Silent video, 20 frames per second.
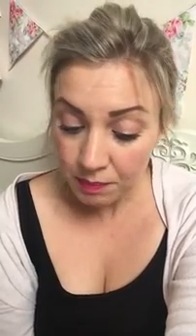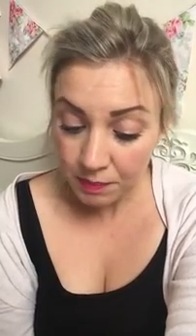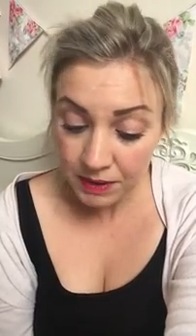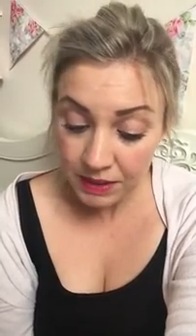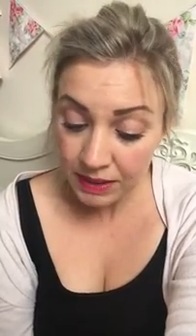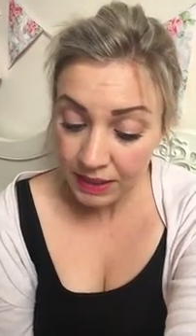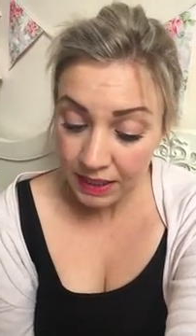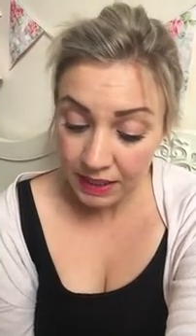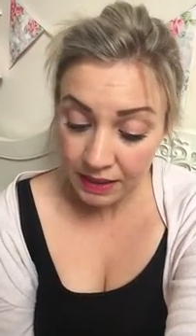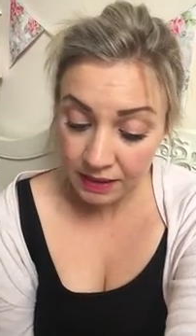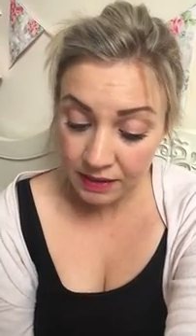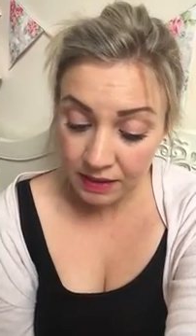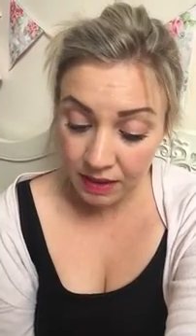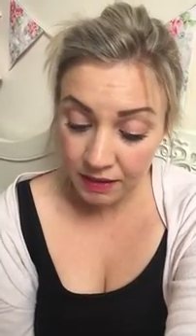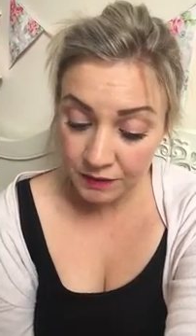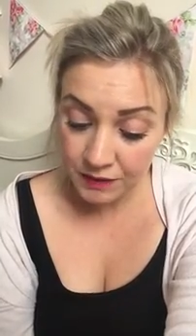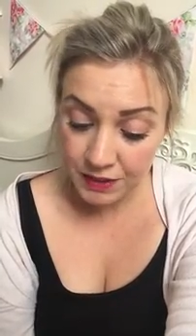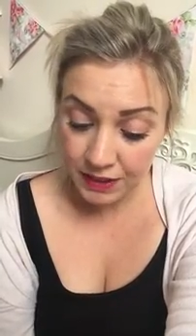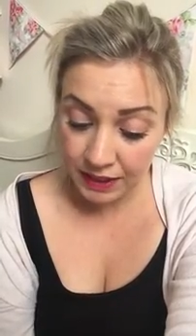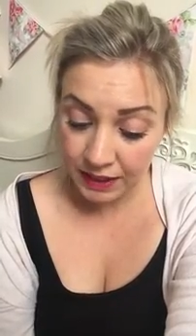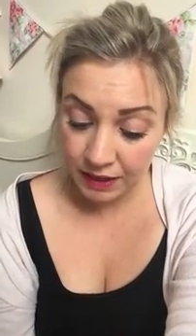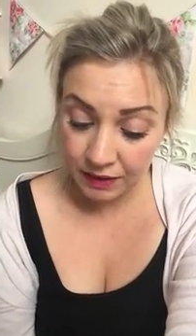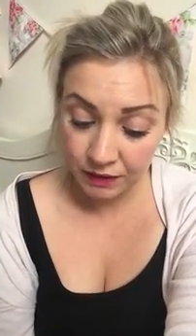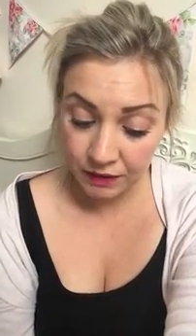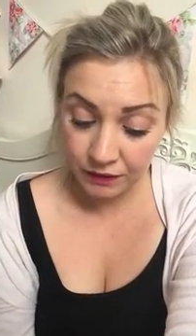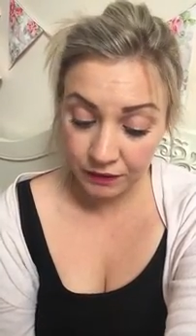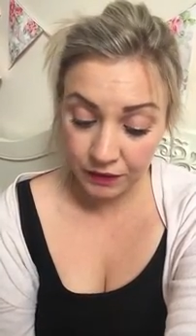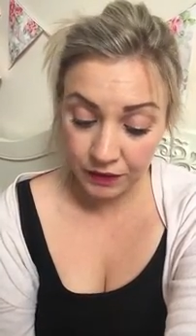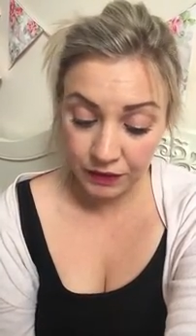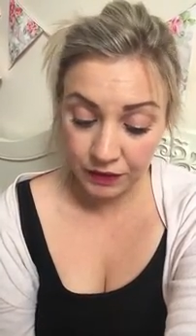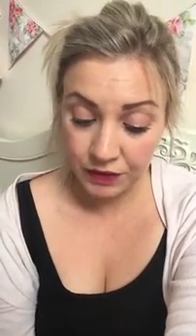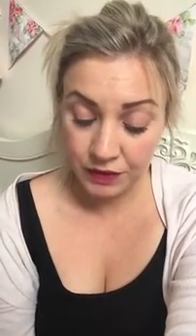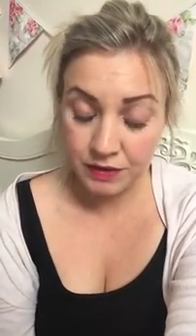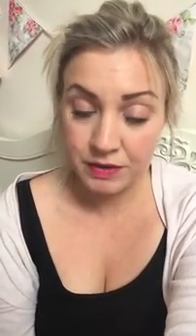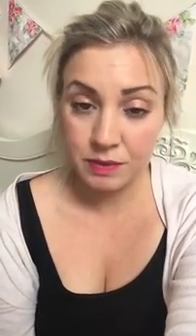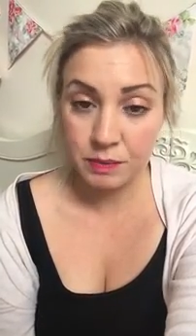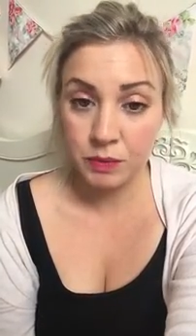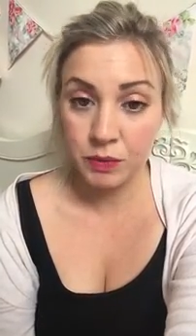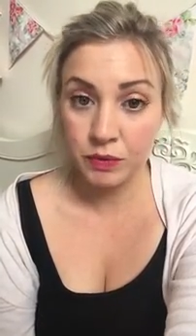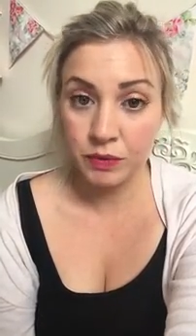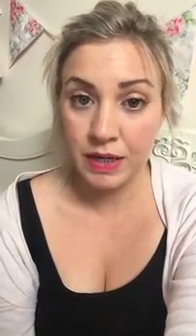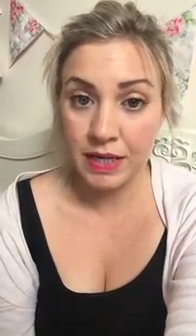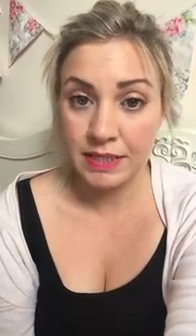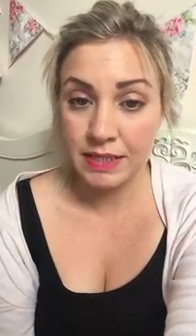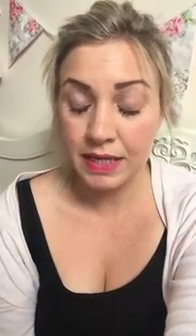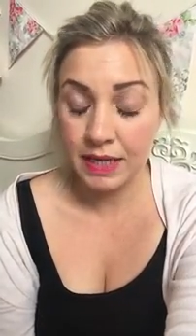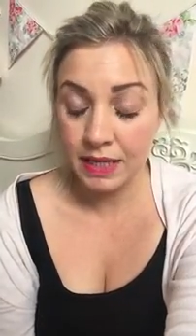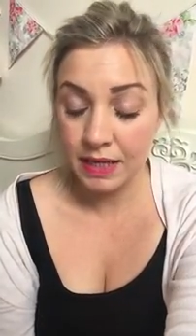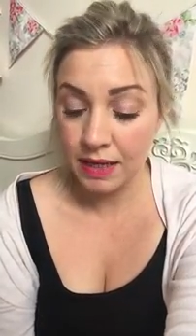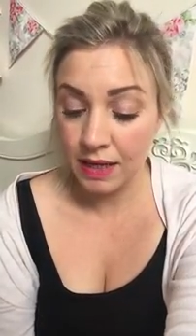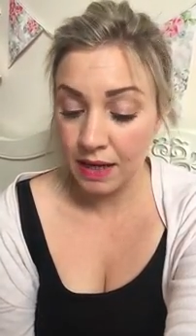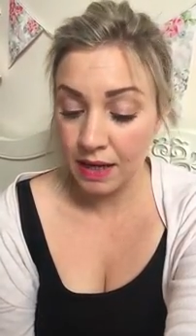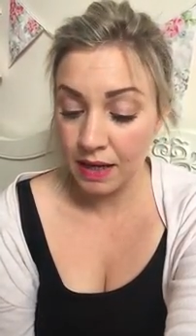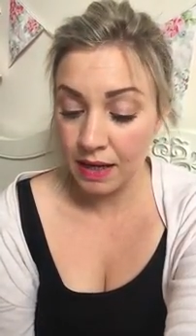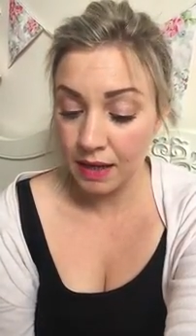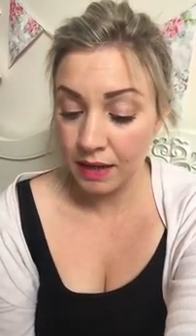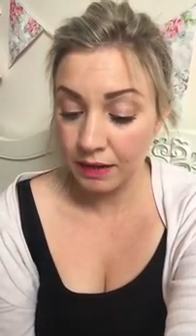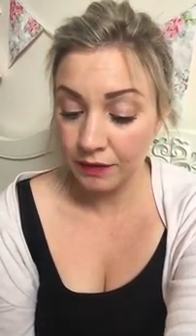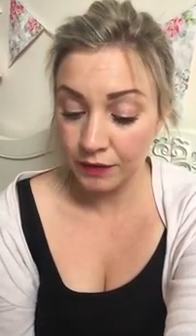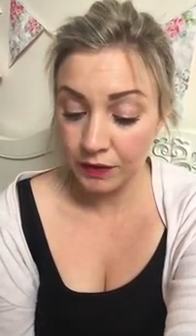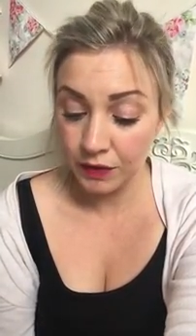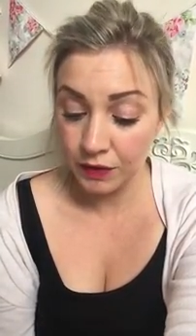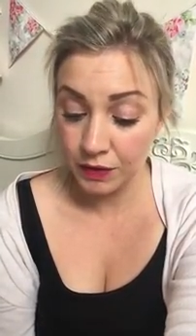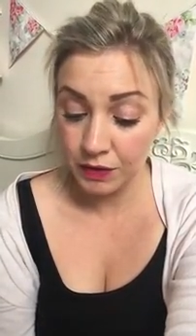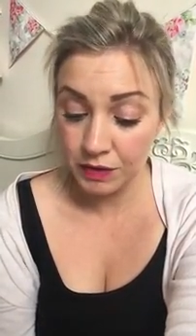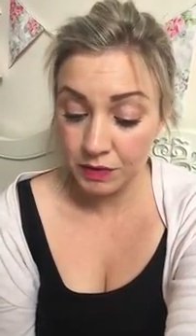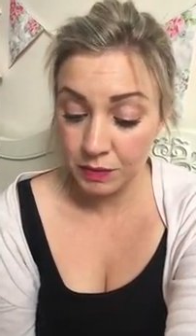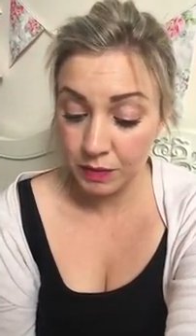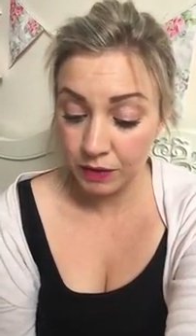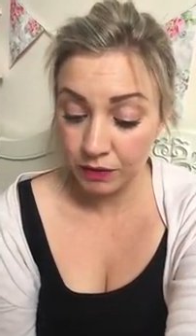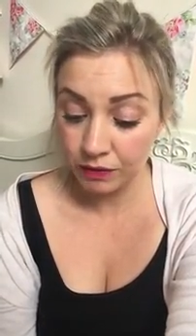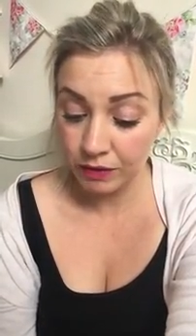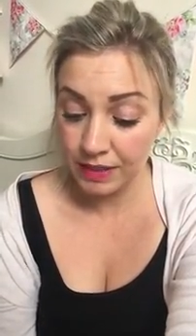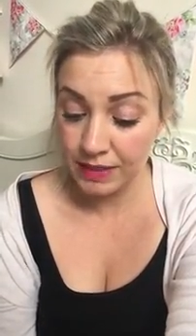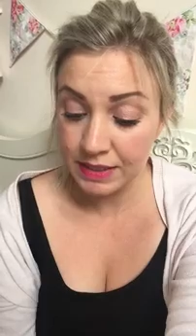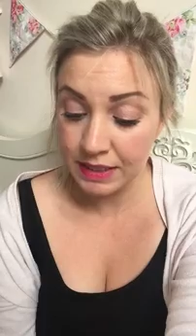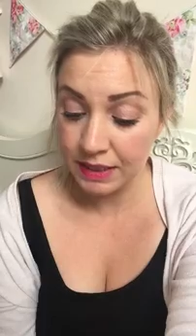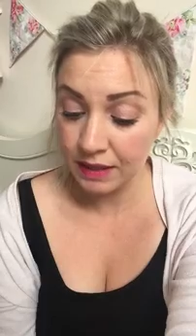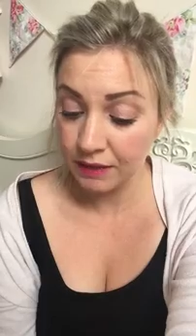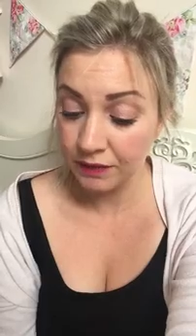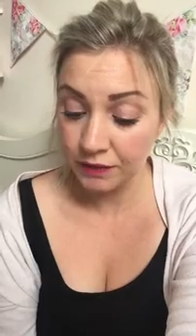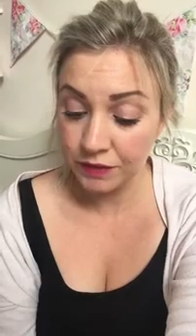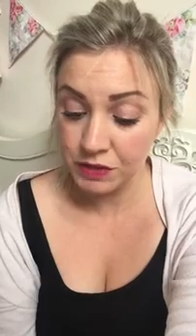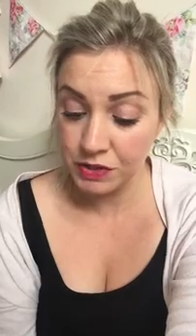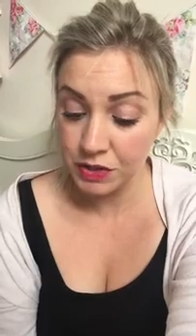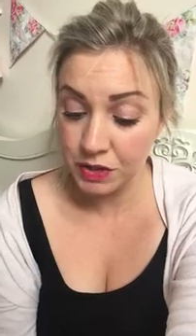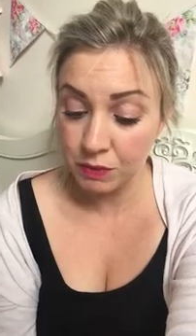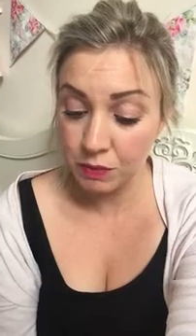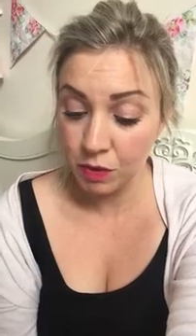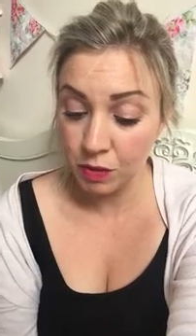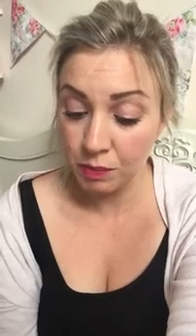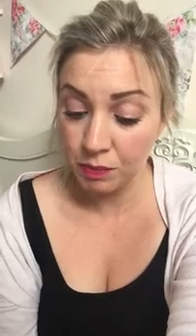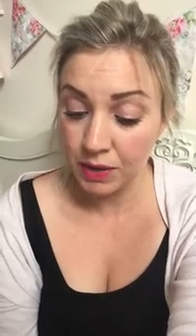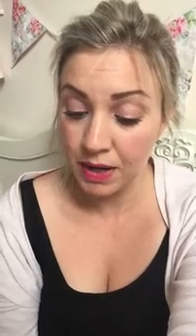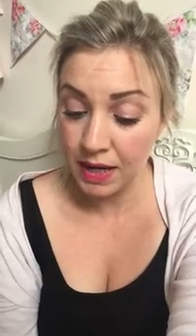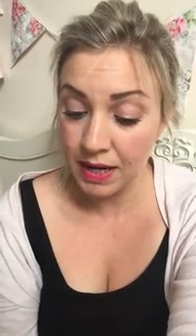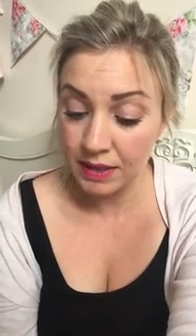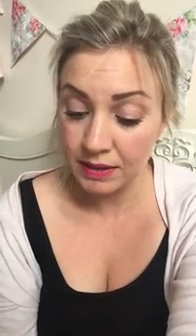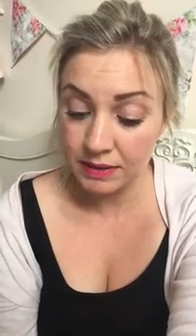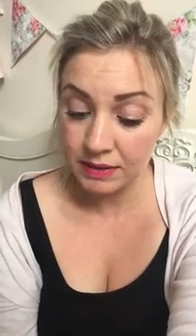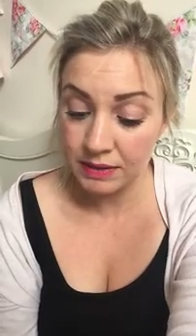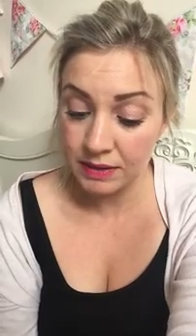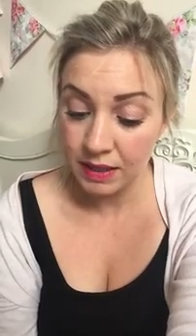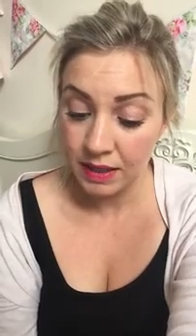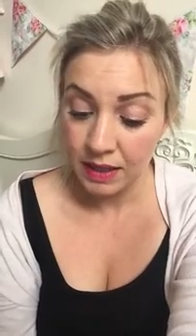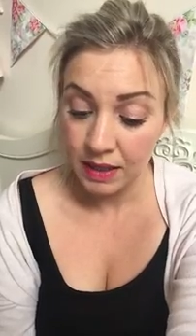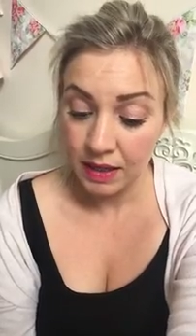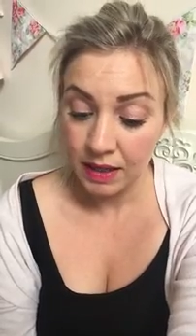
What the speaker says: But yeah, I'd love to hear if you use them already, if you use one already, and if you do, what brand,